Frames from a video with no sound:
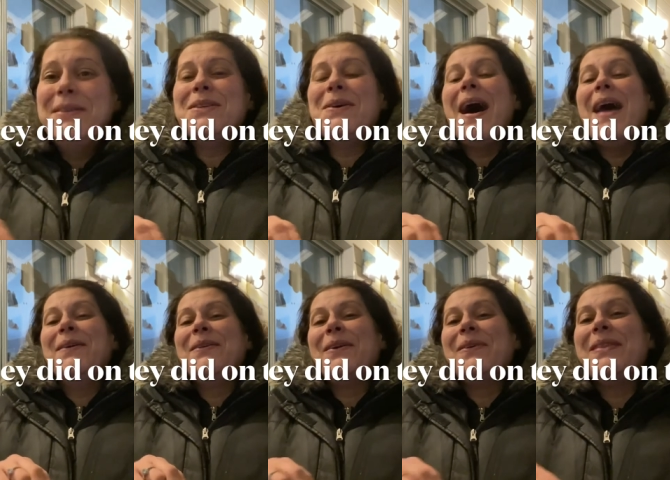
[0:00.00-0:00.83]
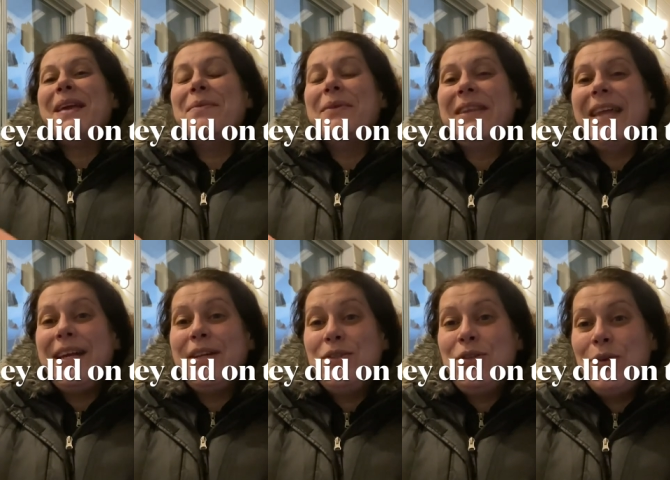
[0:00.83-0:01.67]
so I don't know. They were
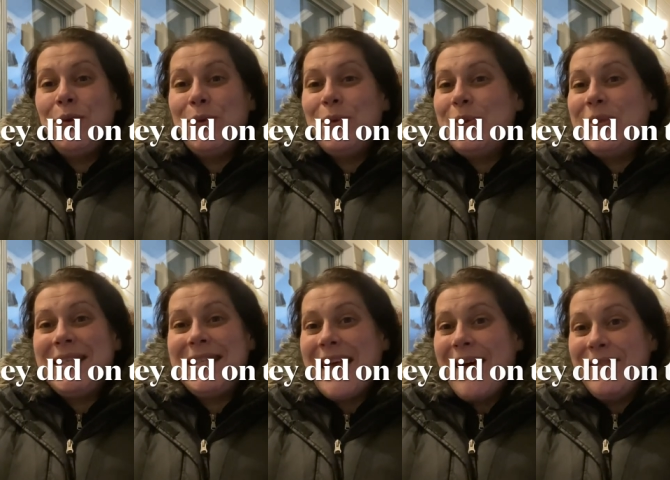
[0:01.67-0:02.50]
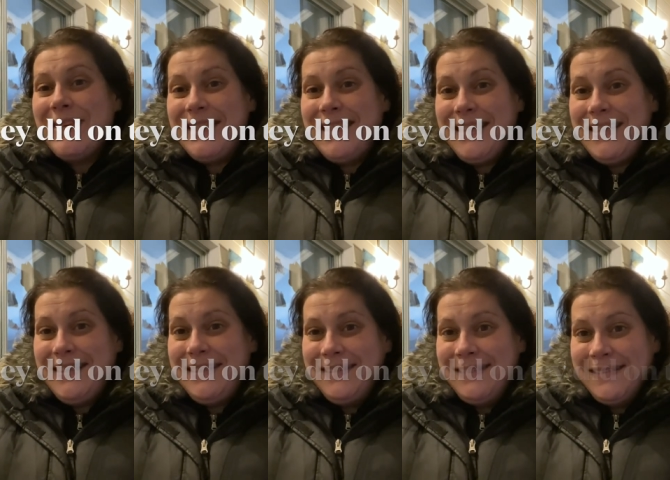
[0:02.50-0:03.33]
like
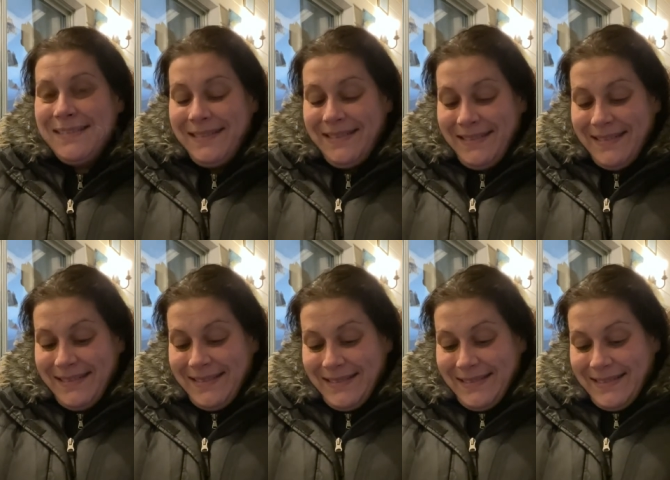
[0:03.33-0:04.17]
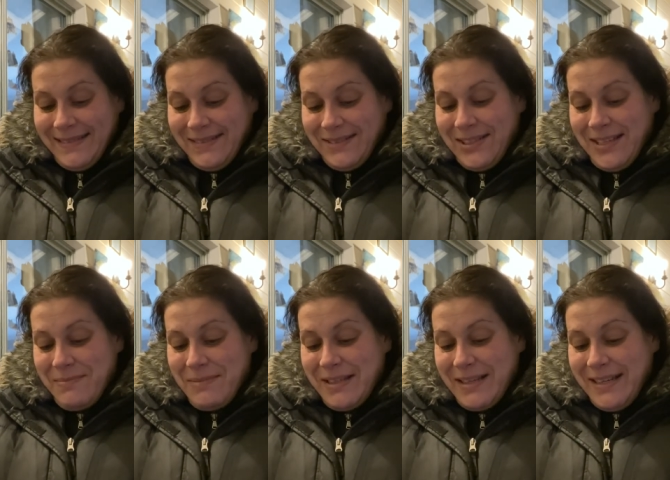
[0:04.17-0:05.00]
270 or
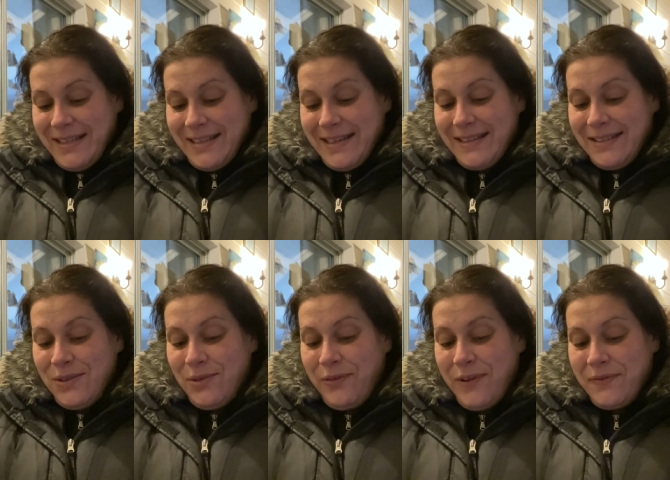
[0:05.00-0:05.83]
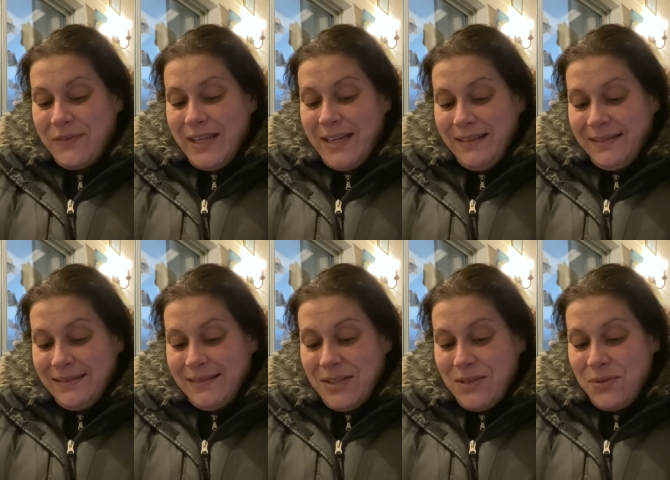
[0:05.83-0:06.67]
something like that. 250
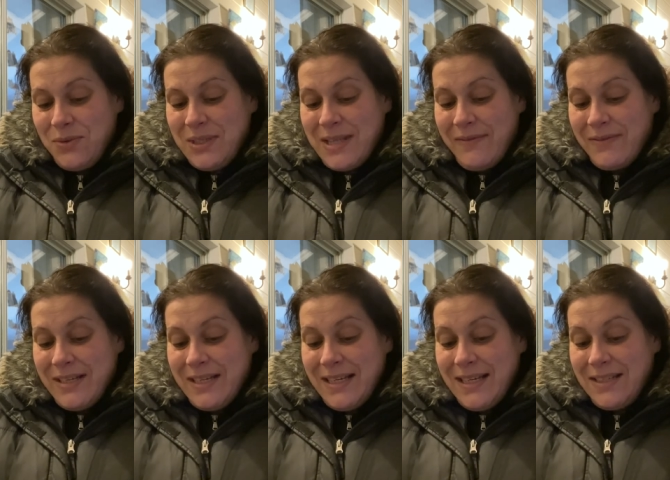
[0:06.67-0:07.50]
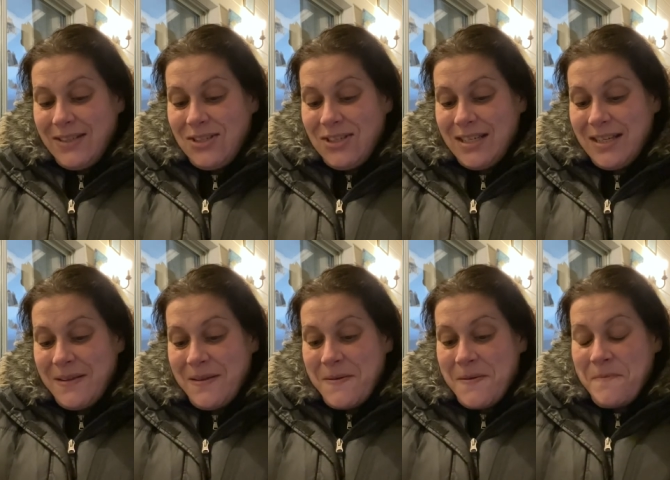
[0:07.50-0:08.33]
to 270 each.
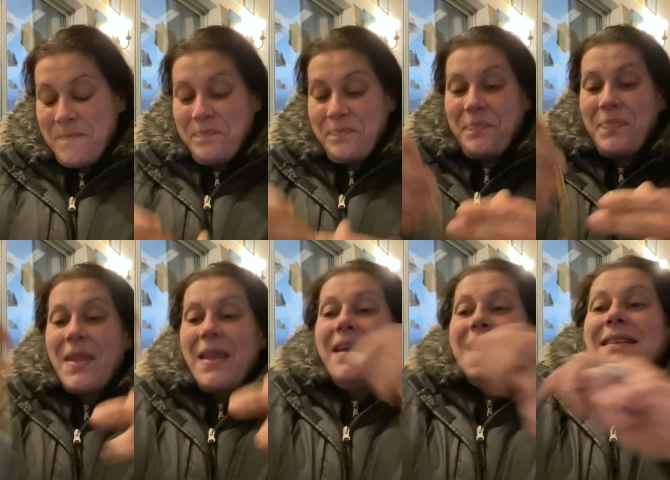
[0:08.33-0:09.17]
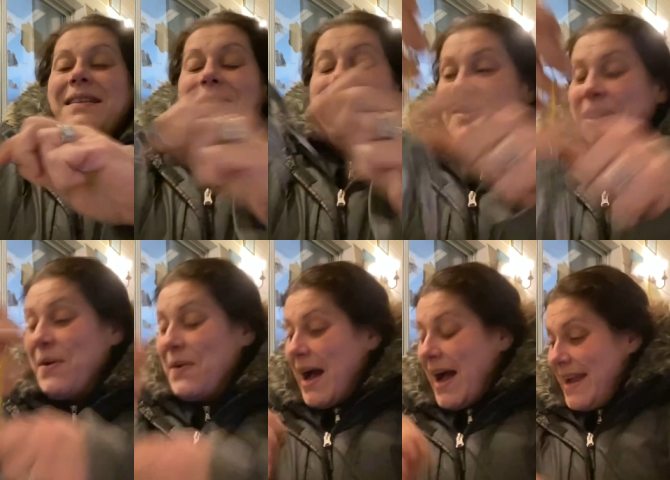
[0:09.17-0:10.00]

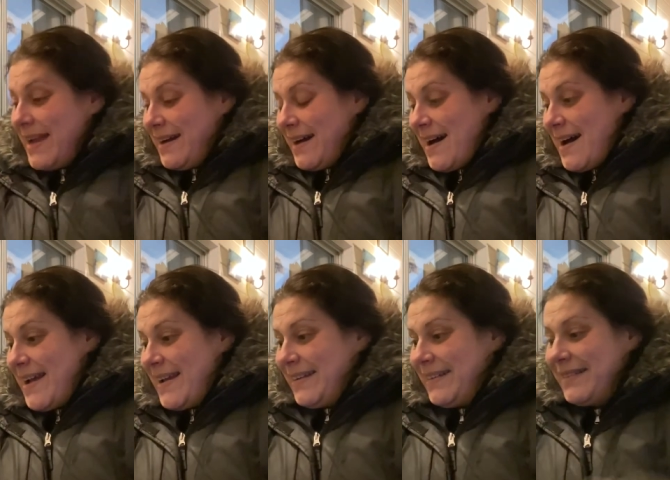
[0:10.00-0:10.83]
So I got